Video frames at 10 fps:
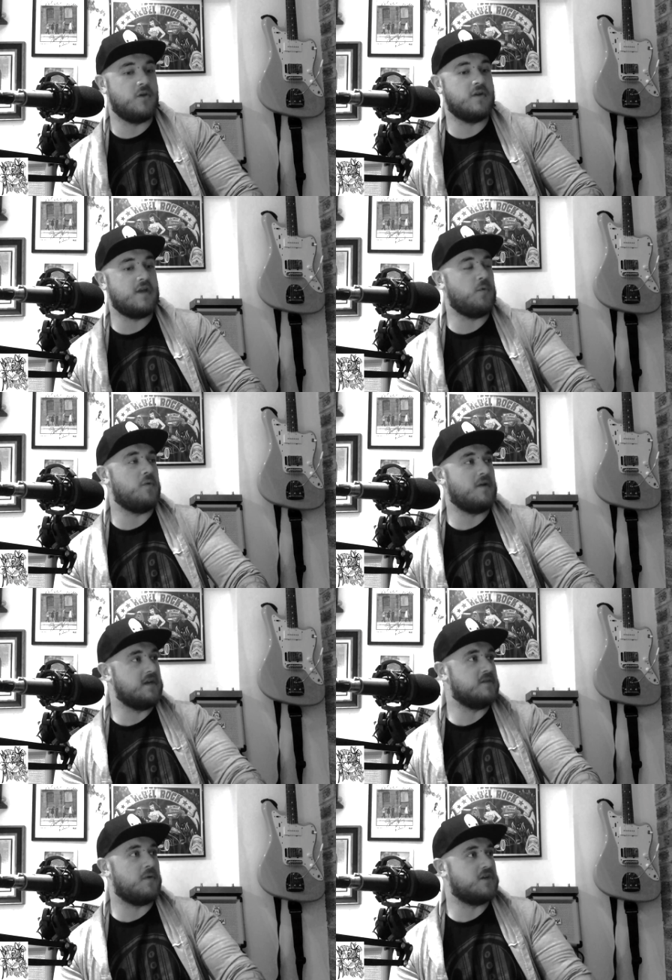But you can double your
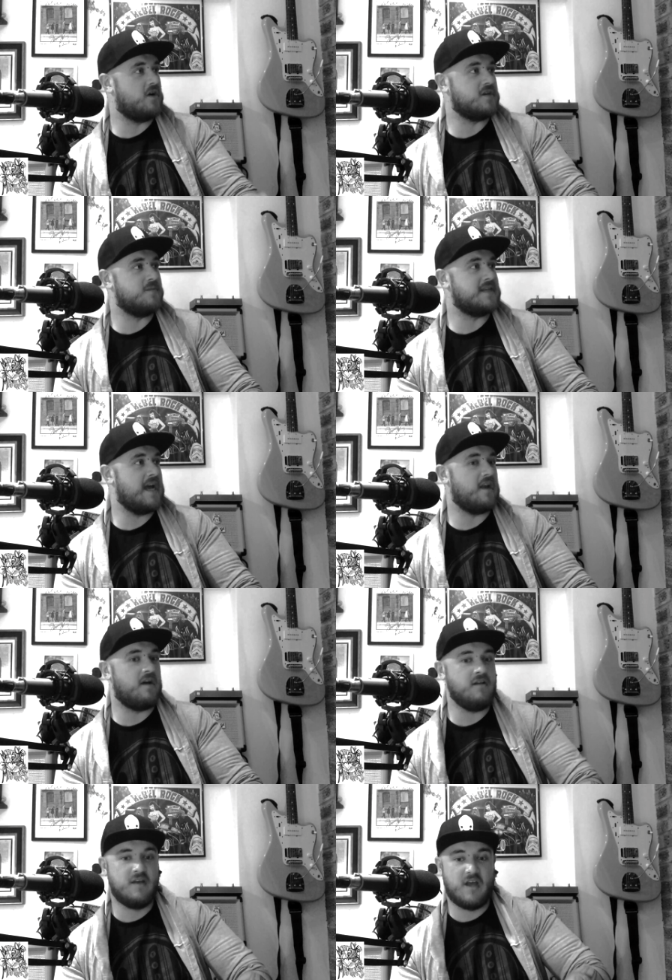money just by charging them a
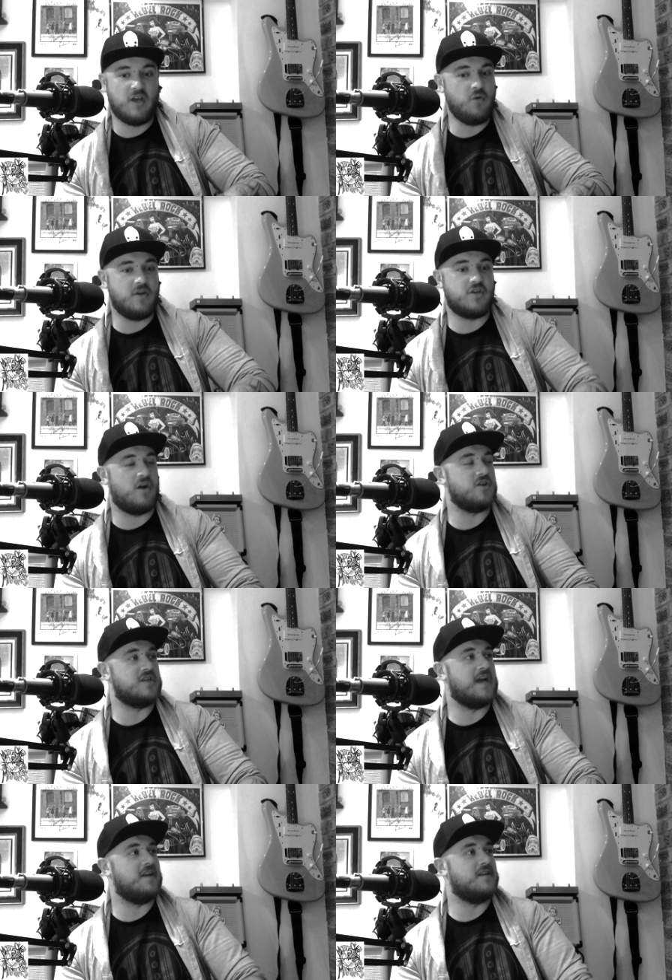tenner. You can charge
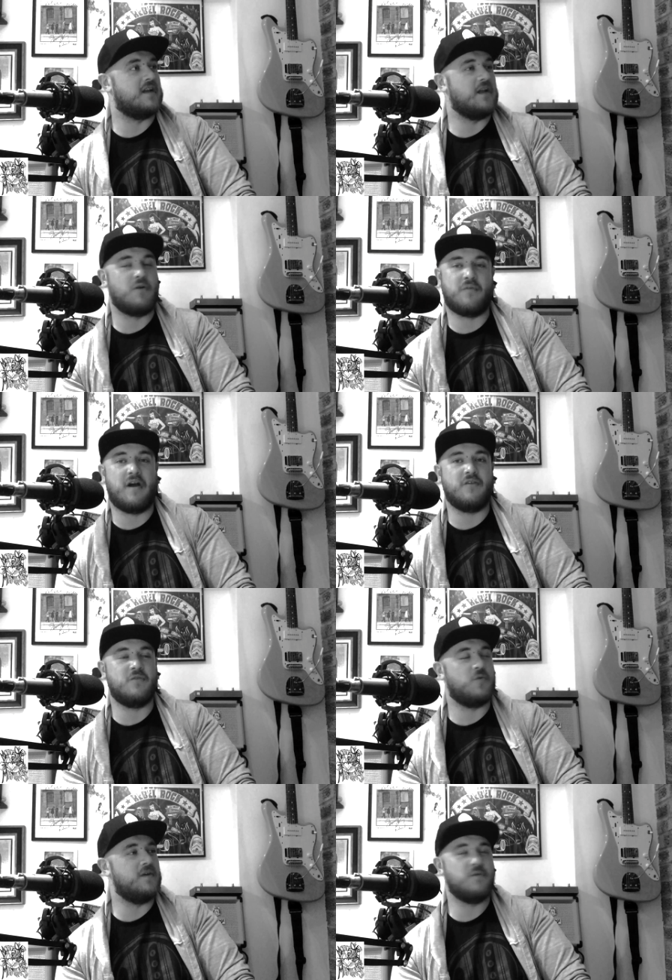a tenner to clear off
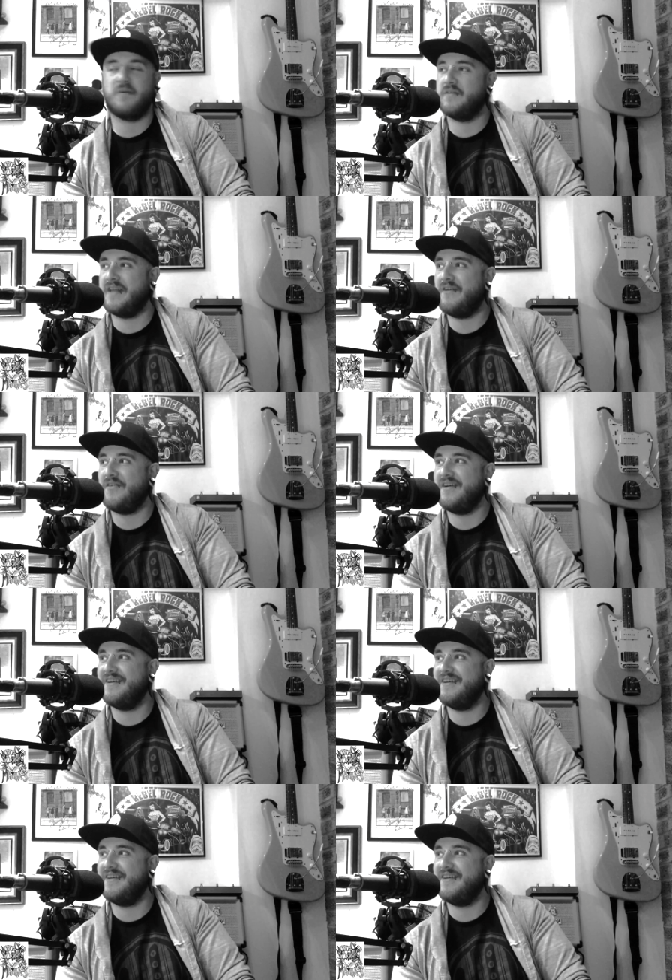100 quid's worth of debt, right?